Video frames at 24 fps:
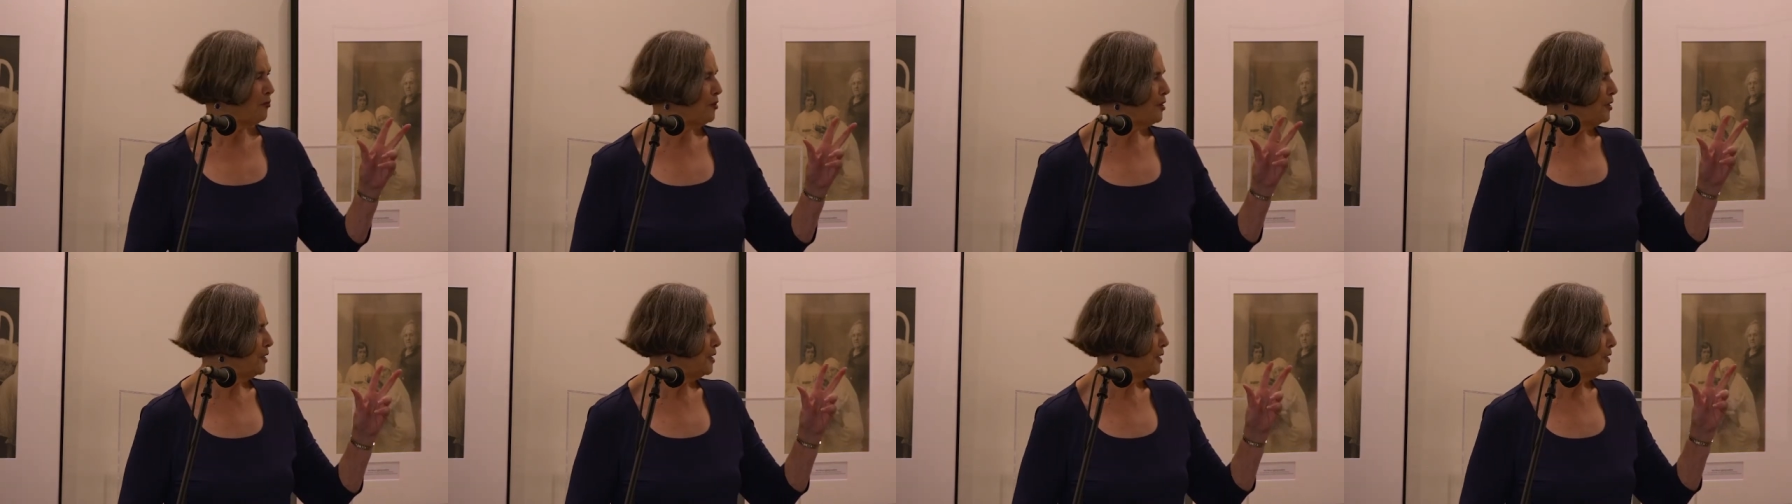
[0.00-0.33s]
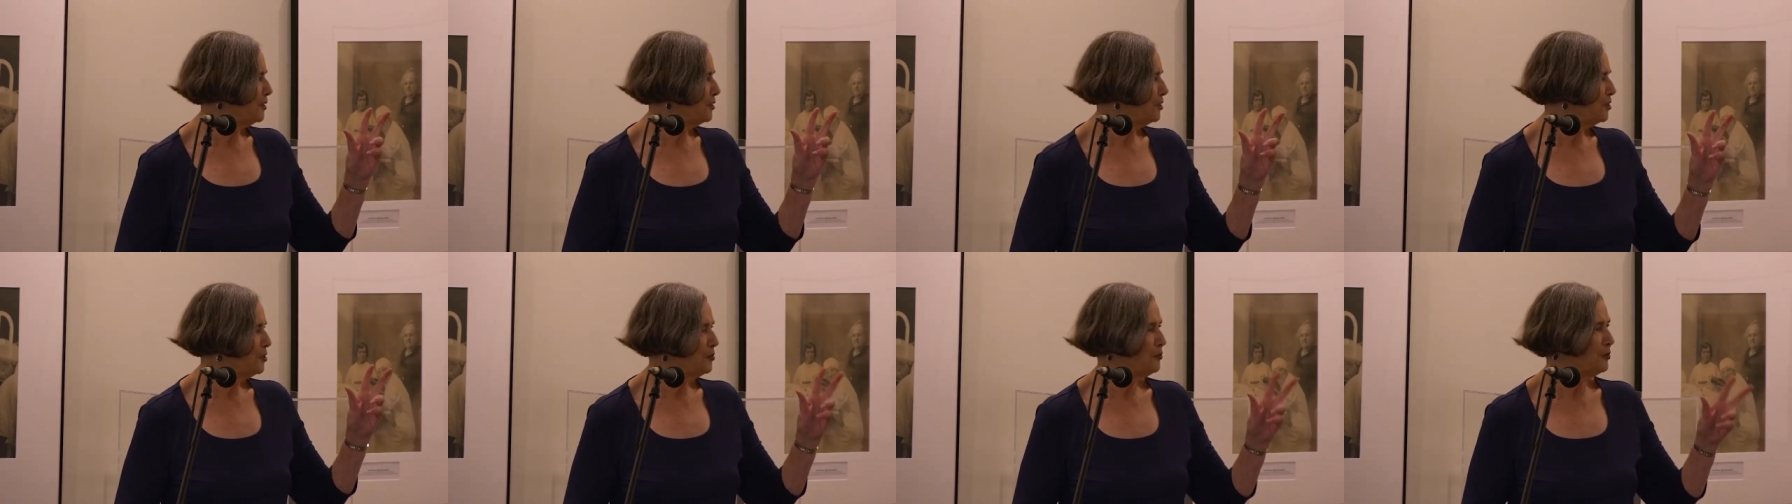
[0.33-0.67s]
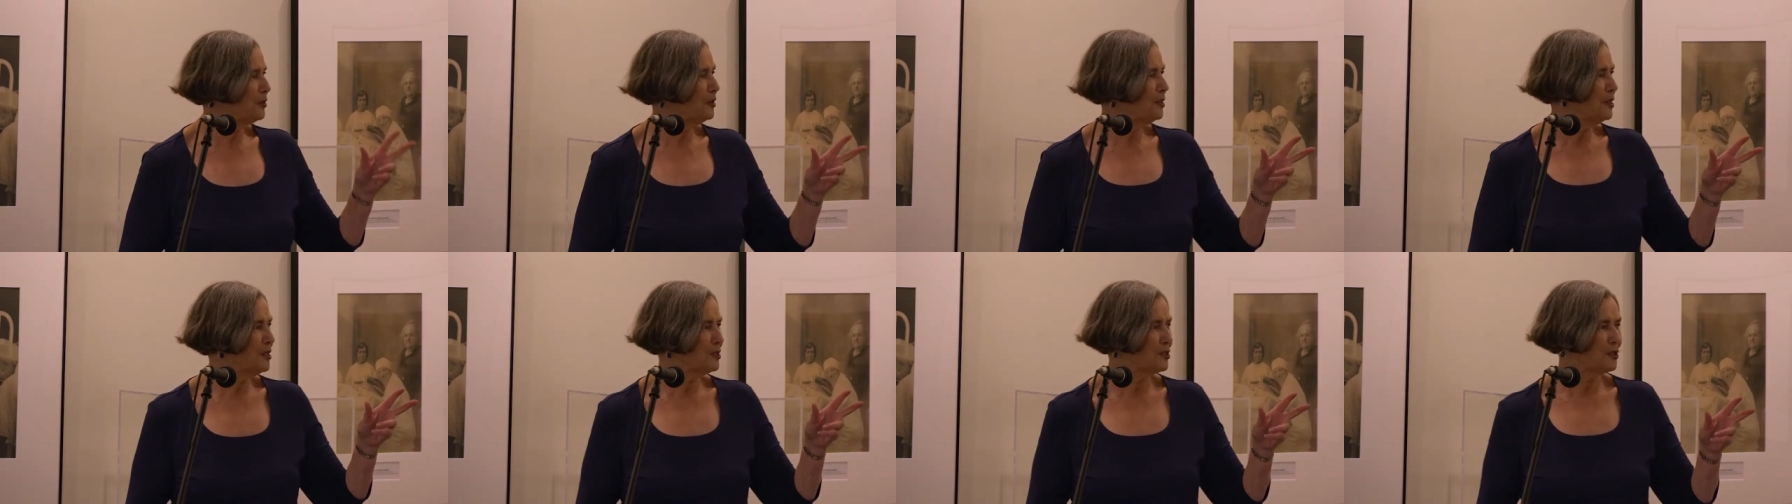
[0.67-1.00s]
run
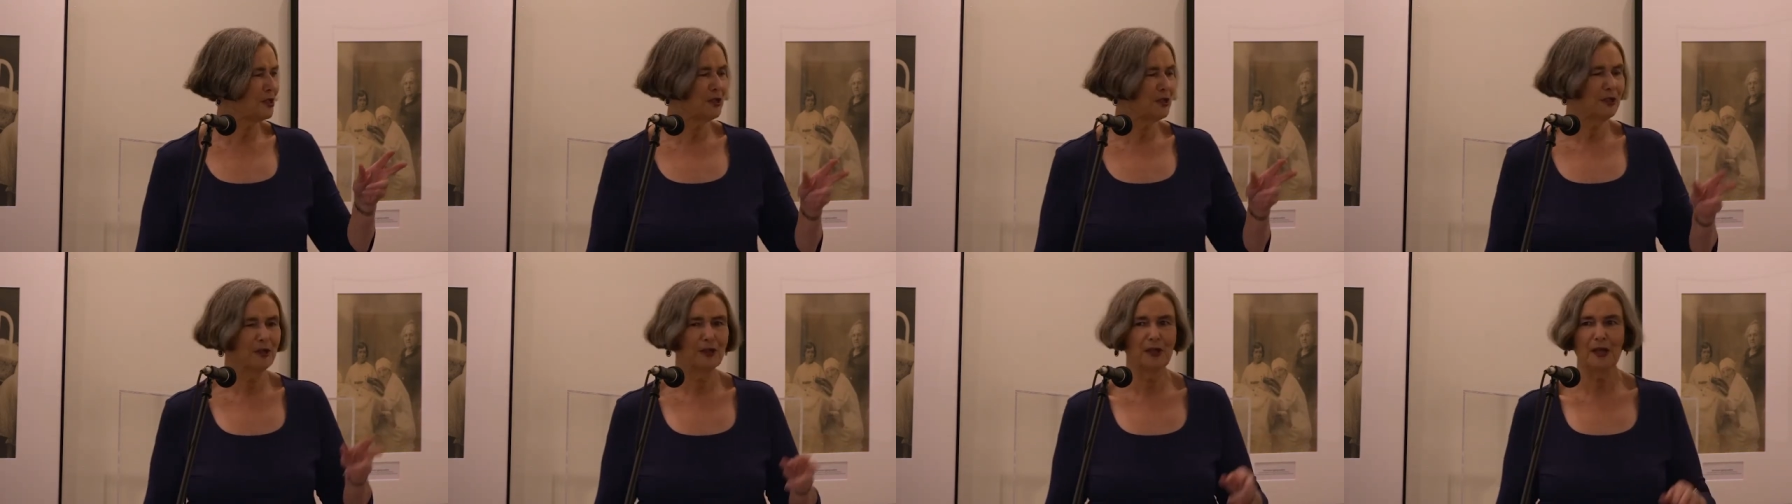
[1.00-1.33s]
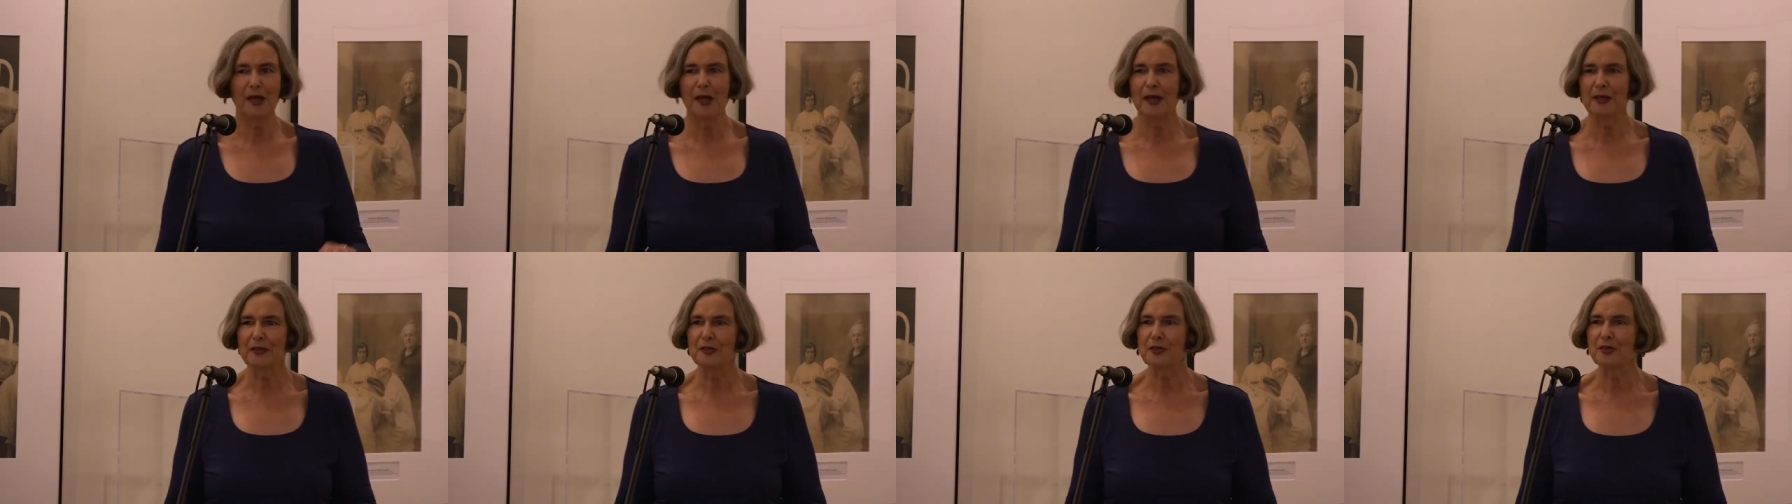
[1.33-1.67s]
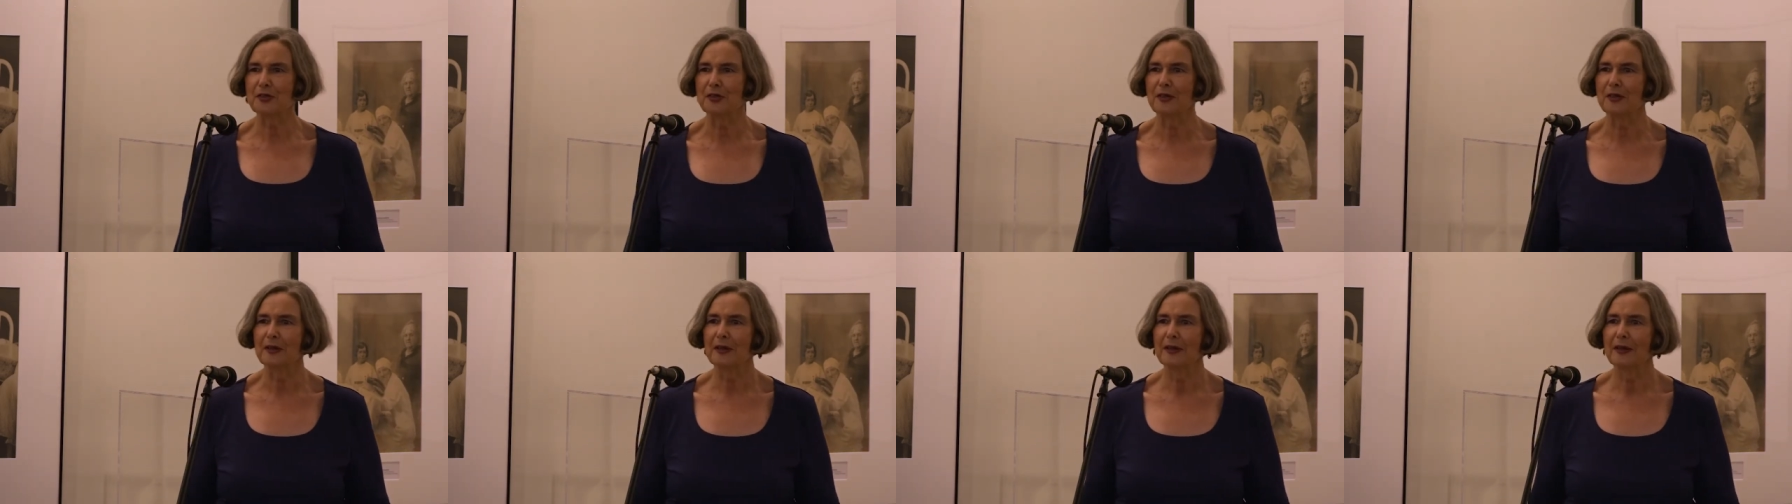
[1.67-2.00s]
into in this
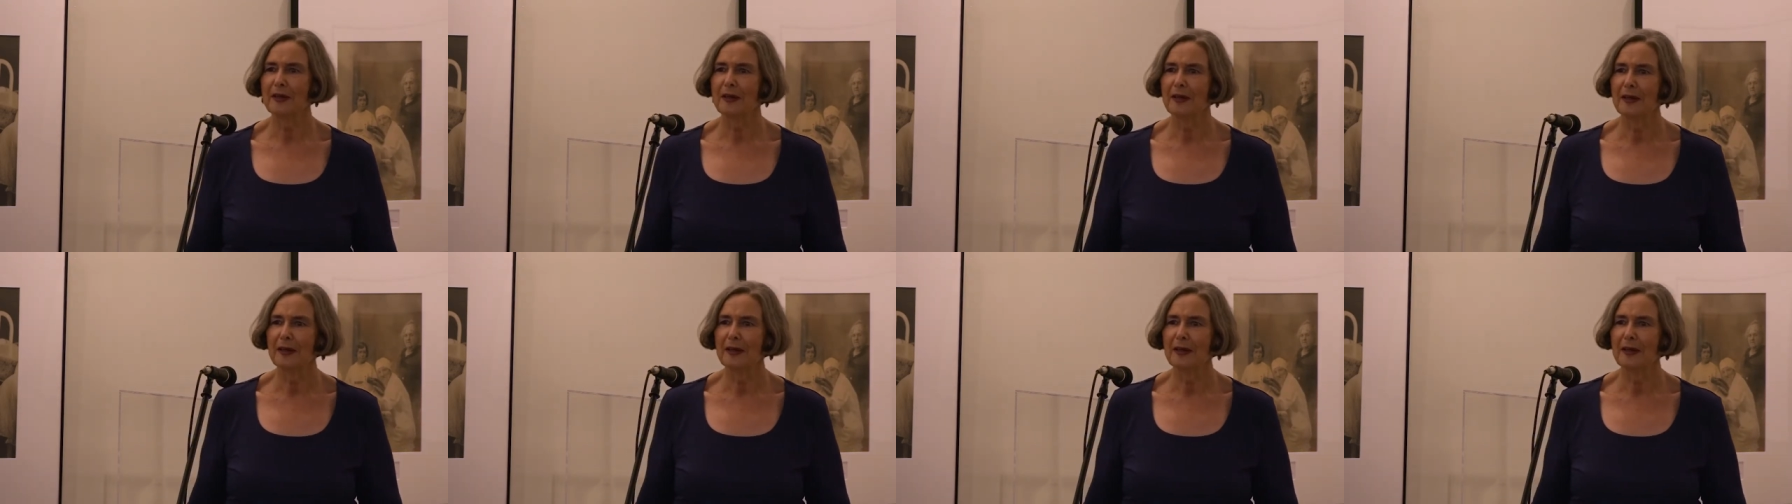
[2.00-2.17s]
collection,